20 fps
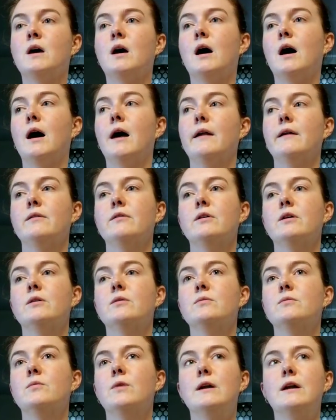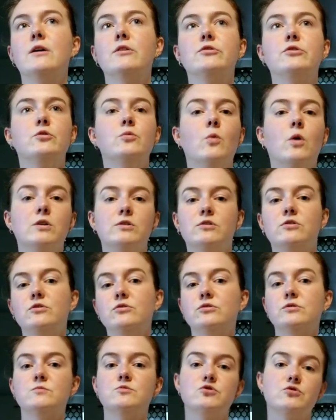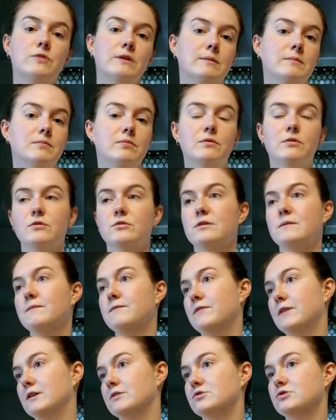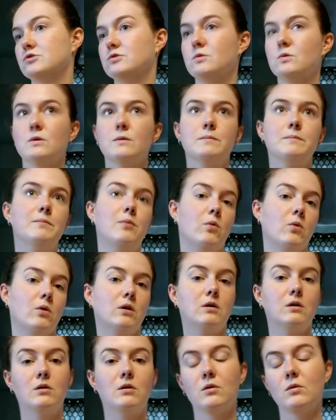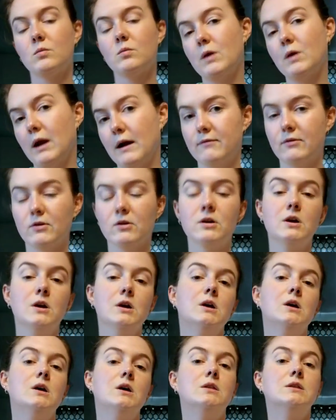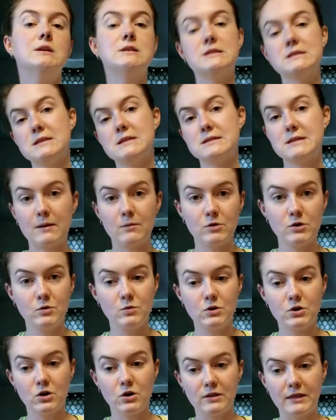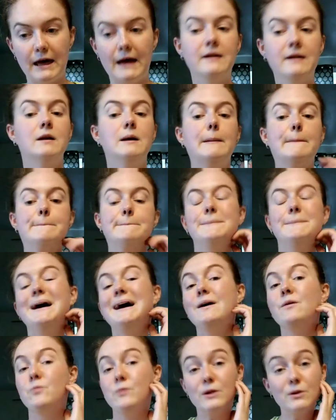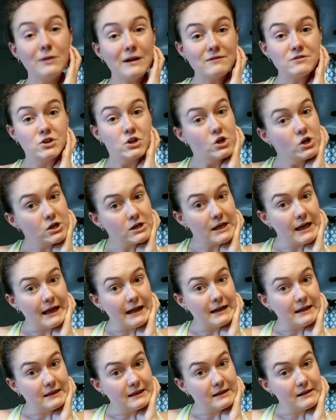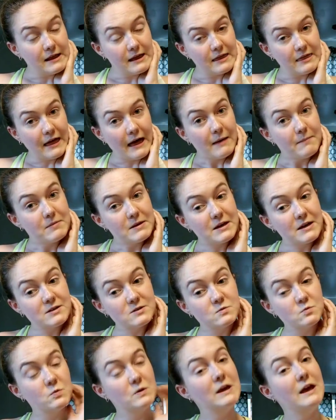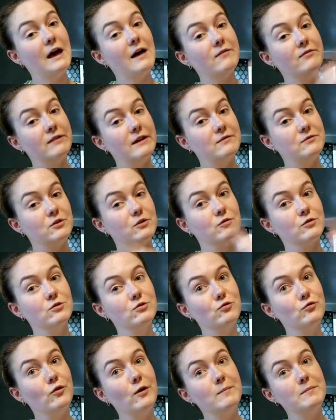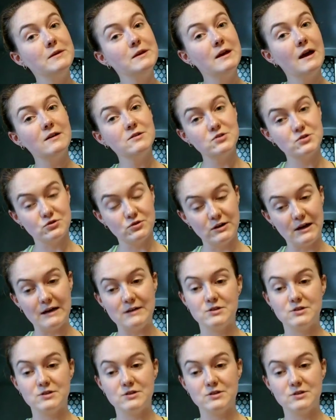I don't know, what else? You want to do some shrimp or some fish or pork or whatever. This is a time where you would cook that. But we don't have to cook anything like that because we have leftovers from yesterday.